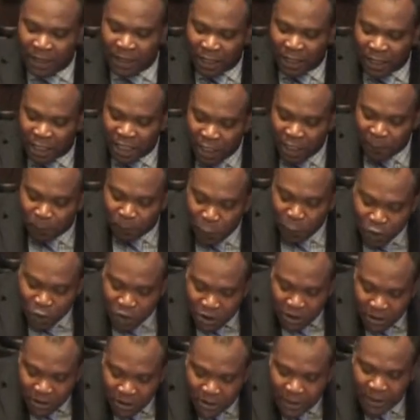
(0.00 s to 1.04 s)
he
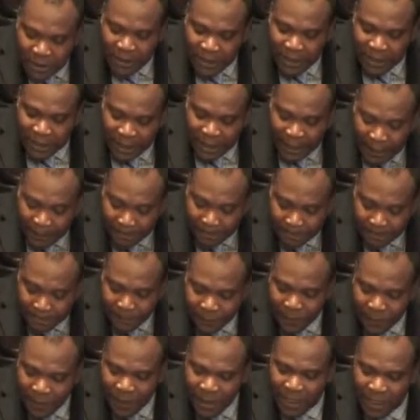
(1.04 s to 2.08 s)
put him
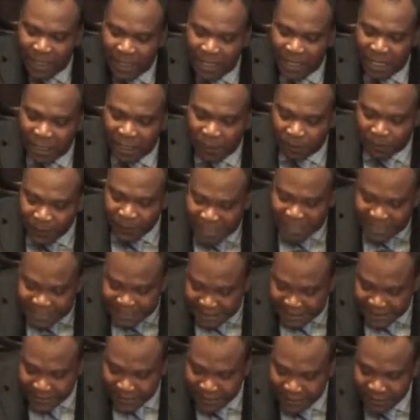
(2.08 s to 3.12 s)
in
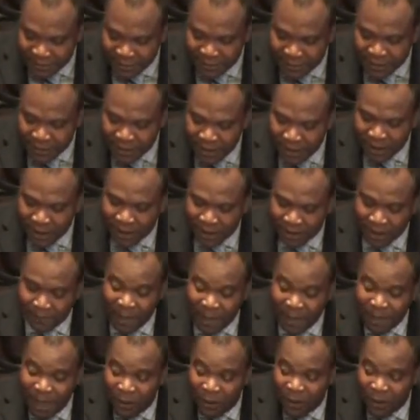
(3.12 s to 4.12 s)
prison. Remember